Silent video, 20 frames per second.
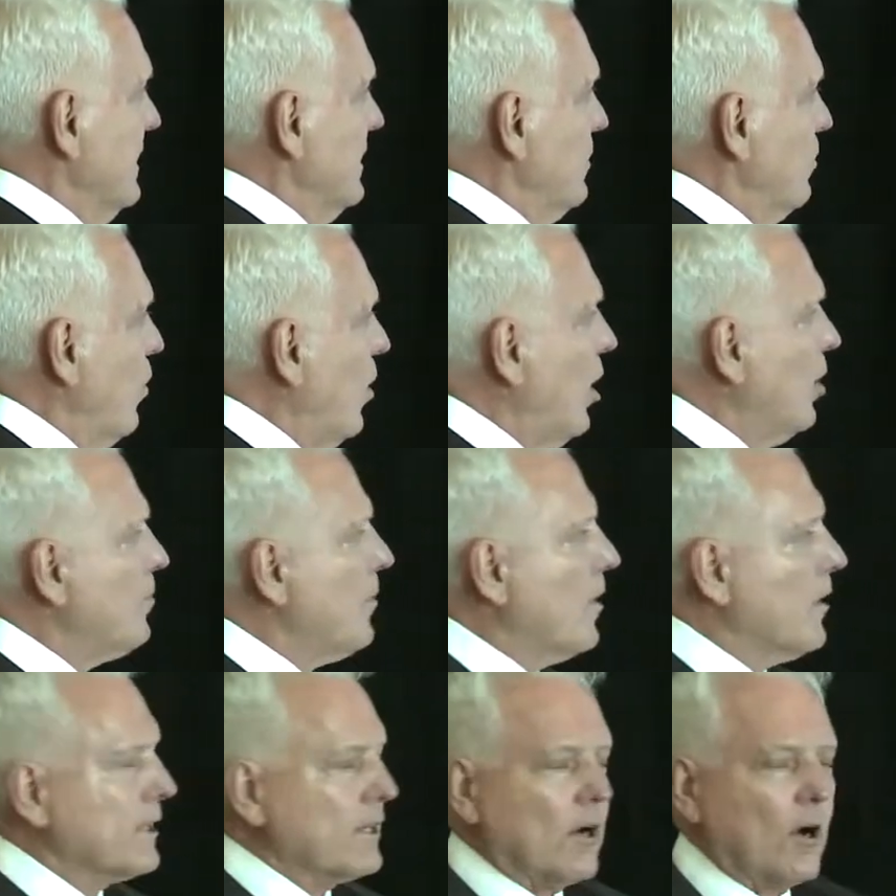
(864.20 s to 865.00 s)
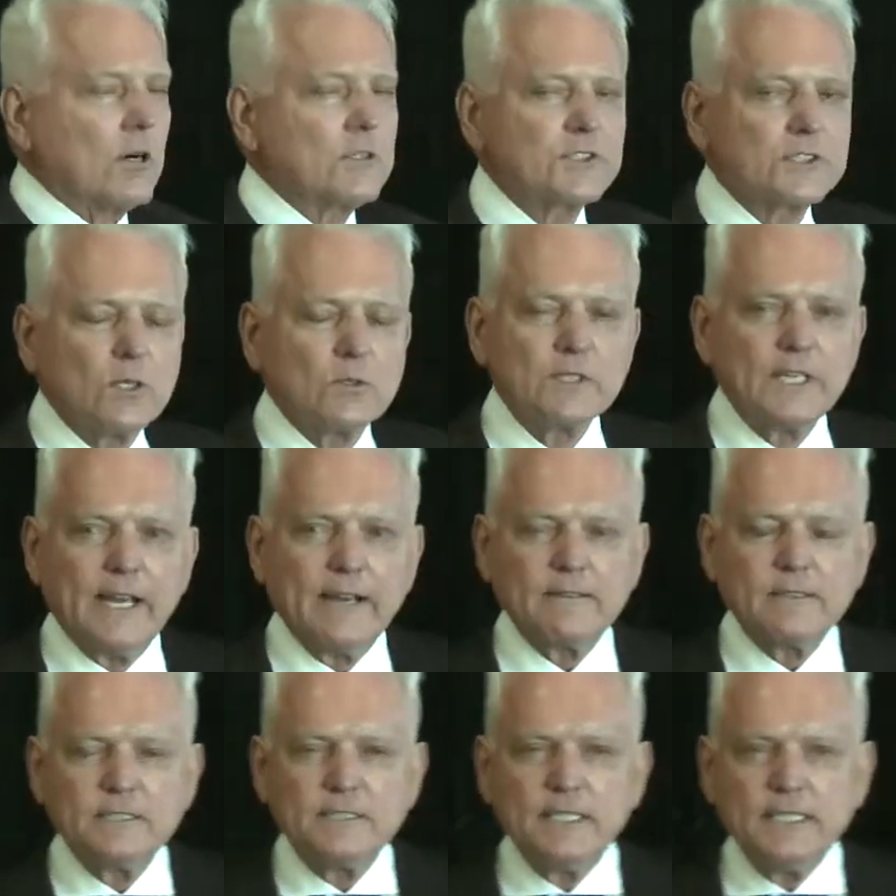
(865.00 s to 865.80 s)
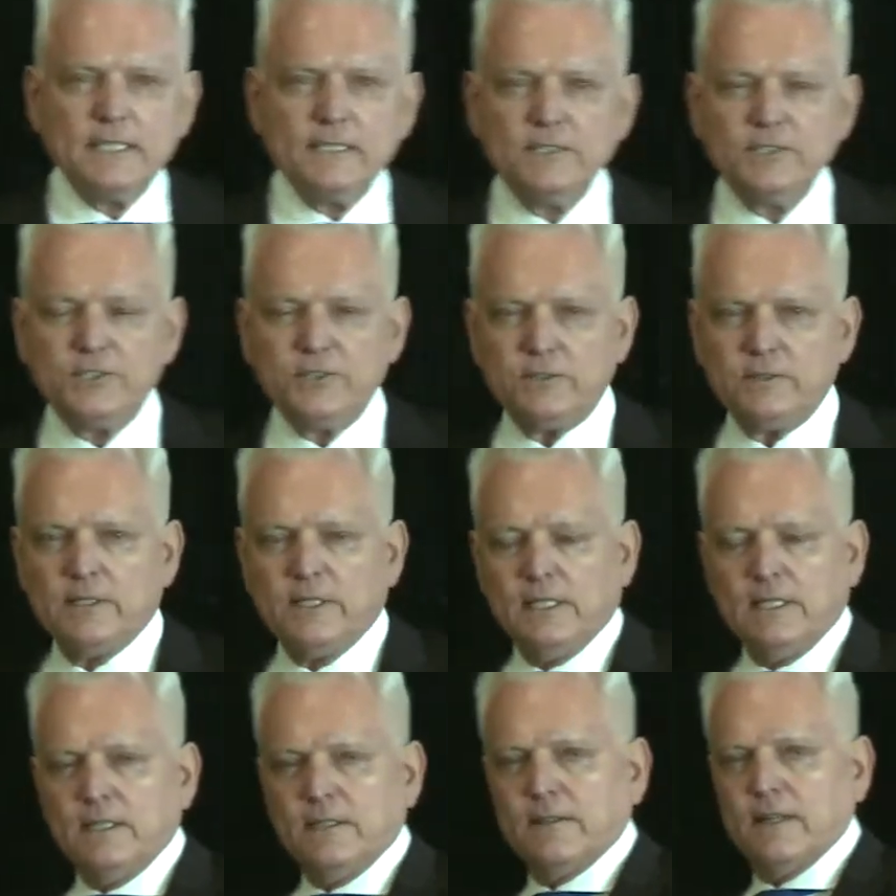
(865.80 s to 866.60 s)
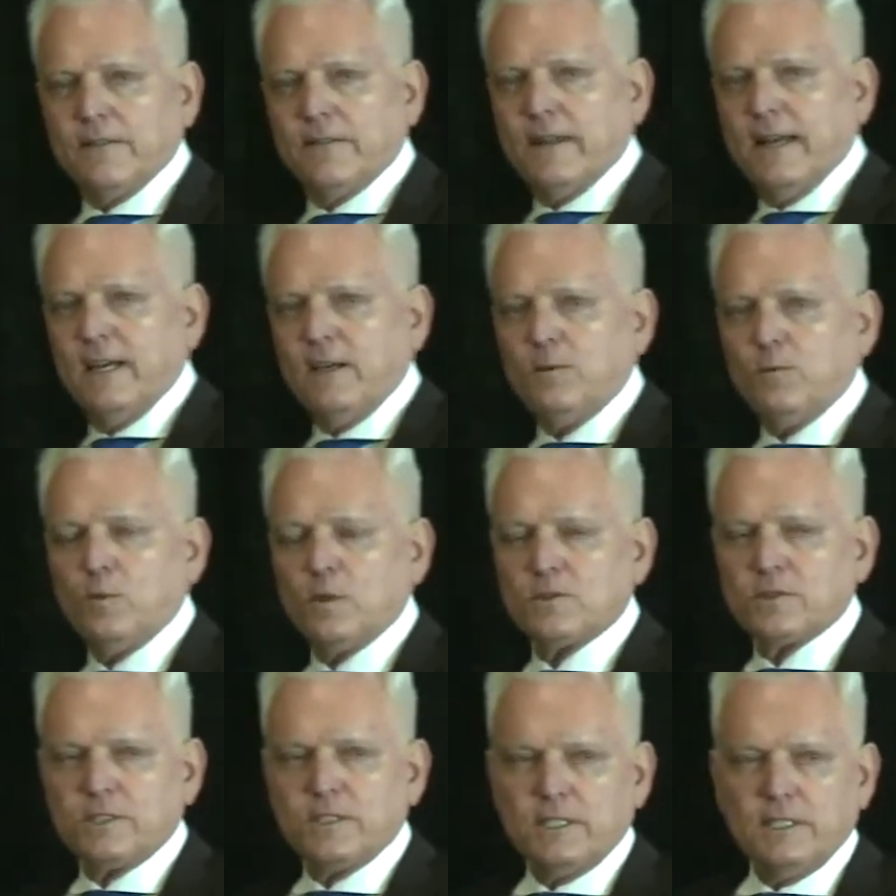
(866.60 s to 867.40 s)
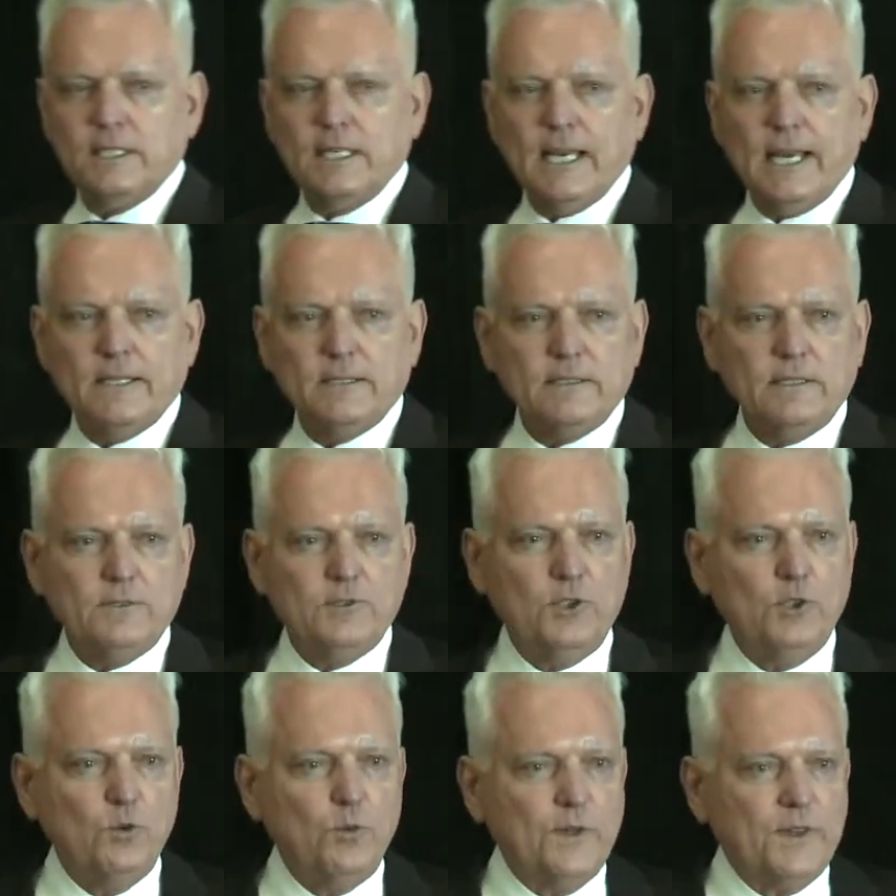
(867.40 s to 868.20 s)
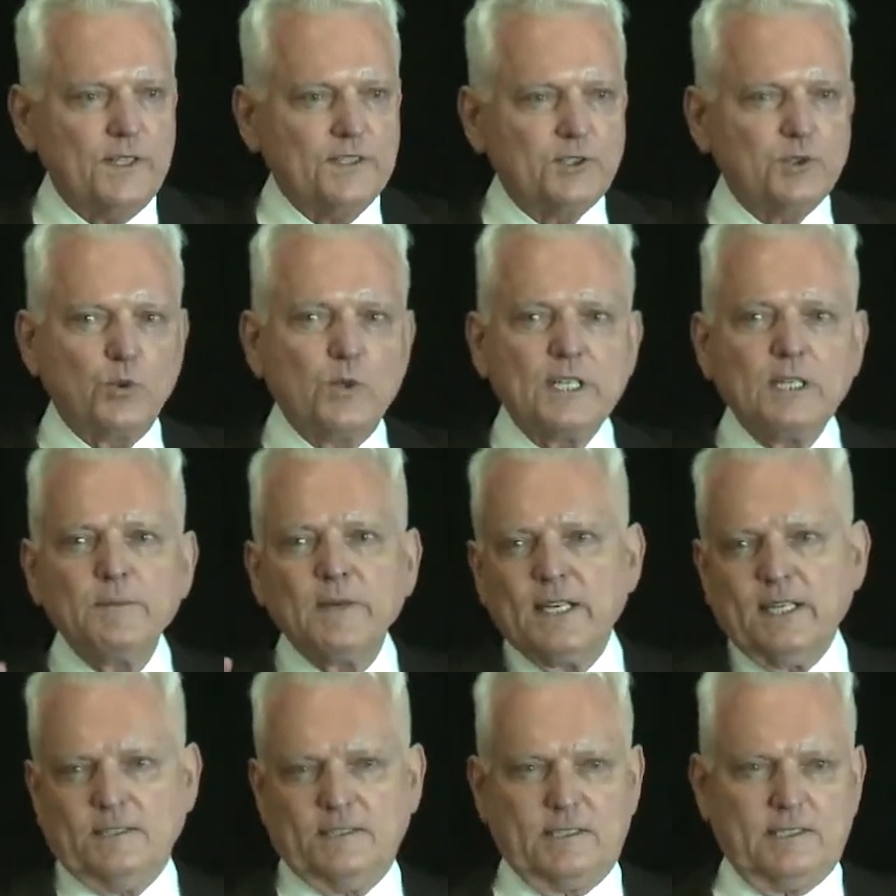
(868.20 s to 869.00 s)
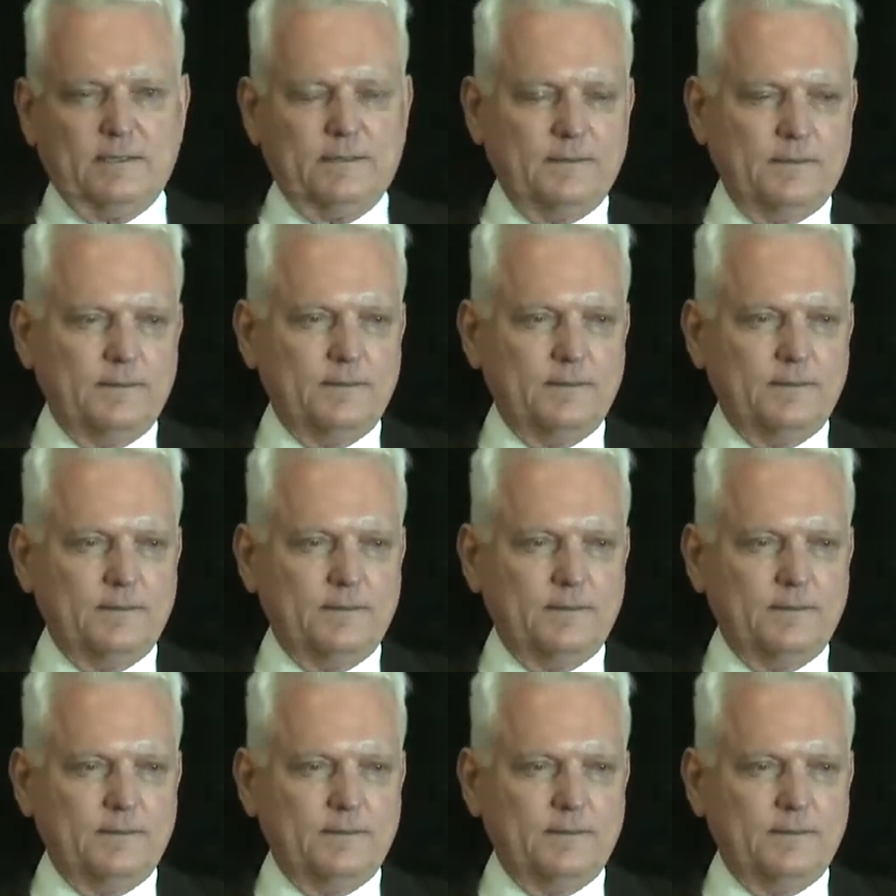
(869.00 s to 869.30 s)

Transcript: Walmart also guarantees you that they will see you within 20 minutes,